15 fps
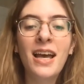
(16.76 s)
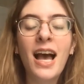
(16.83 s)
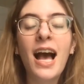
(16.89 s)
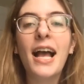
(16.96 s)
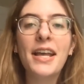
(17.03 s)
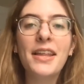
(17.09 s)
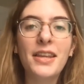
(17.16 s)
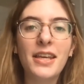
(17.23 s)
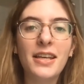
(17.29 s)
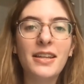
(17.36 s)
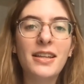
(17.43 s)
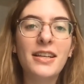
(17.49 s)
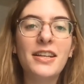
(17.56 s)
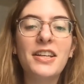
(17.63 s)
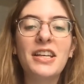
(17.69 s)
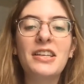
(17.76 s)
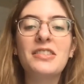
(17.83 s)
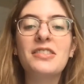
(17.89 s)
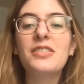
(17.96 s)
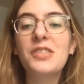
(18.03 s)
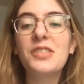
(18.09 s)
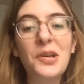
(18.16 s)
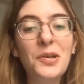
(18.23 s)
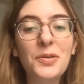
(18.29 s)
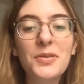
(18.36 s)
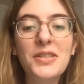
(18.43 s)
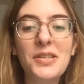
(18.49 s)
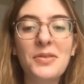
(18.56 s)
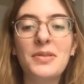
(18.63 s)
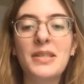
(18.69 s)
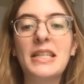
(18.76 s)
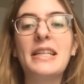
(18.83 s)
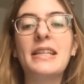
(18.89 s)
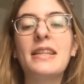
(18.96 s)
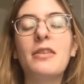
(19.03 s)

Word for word: I think that it is so, so neat